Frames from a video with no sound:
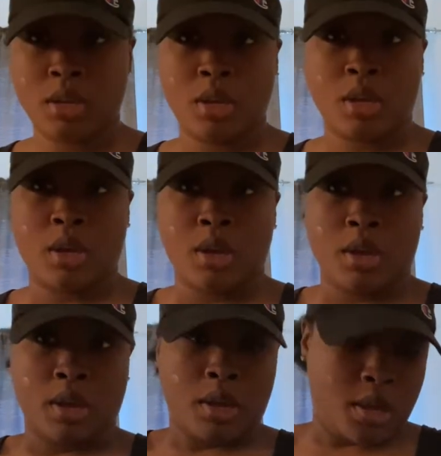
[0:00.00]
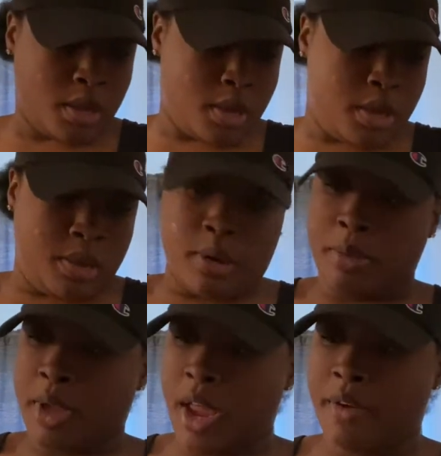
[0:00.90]
I'm
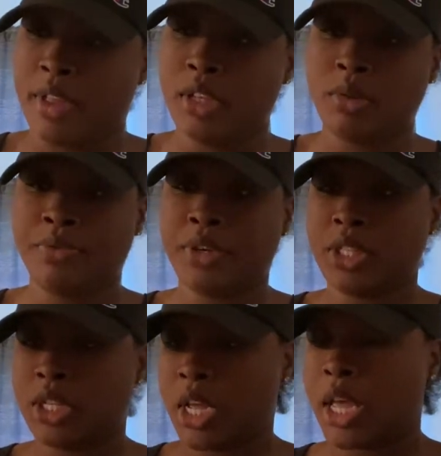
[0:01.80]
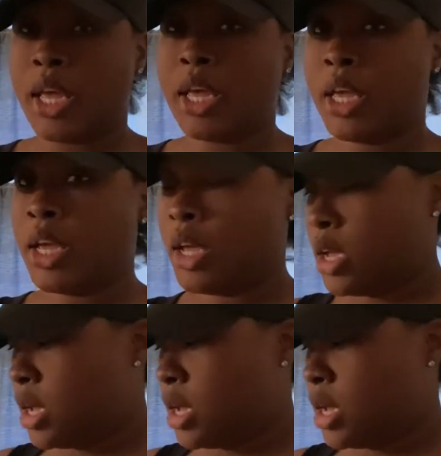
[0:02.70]
gonna carry this one for today.